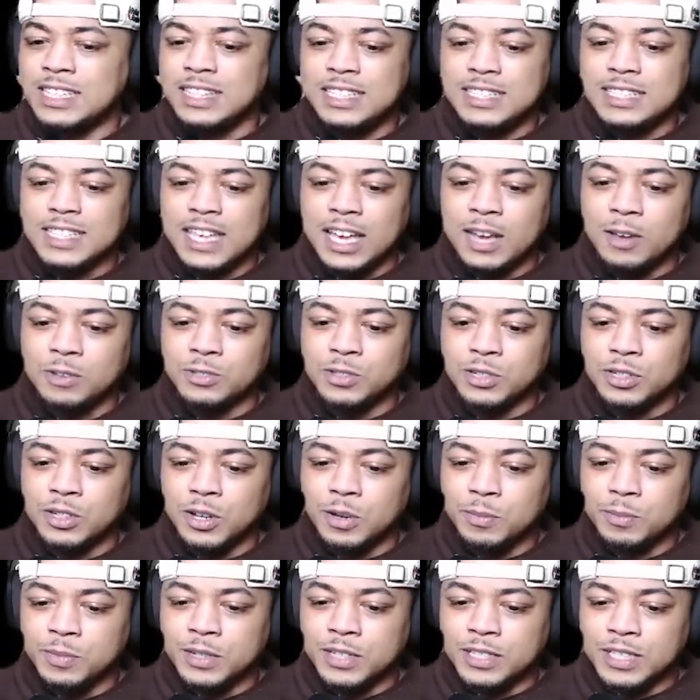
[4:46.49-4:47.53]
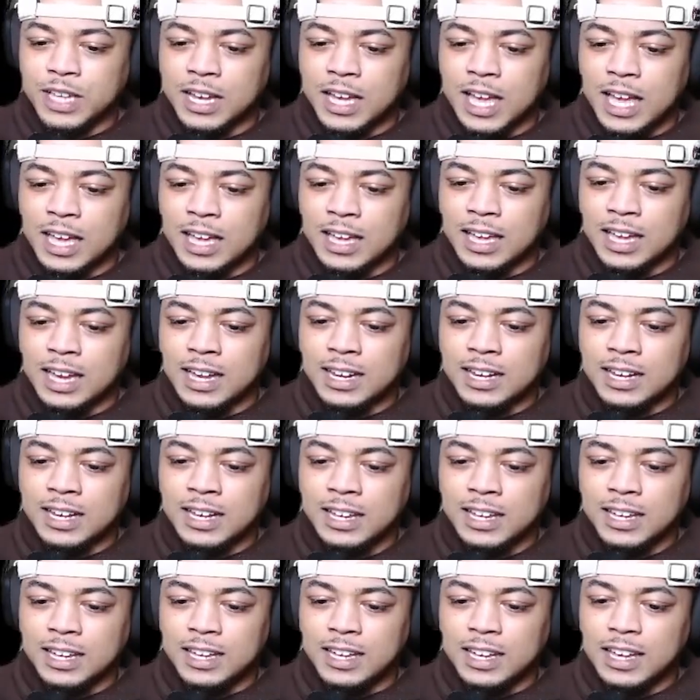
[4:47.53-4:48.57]
these angles are dope because I can kind of,
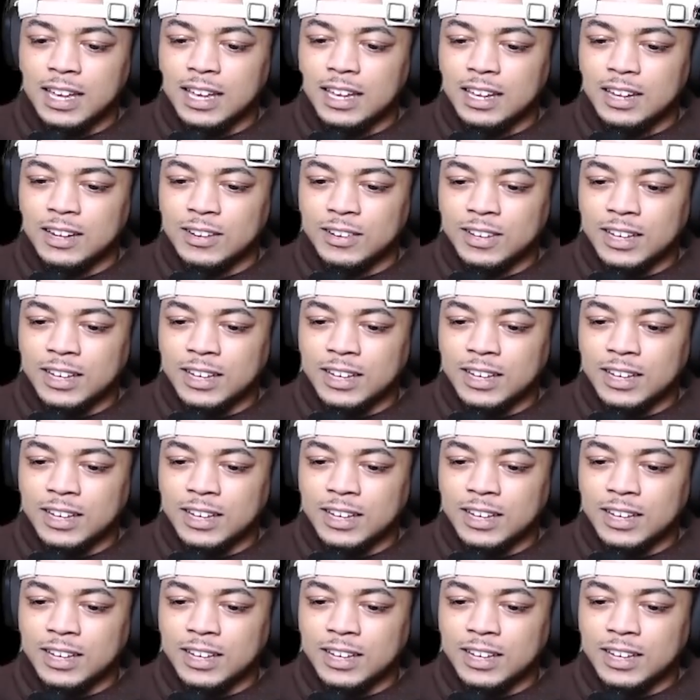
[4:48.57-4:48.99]
you know,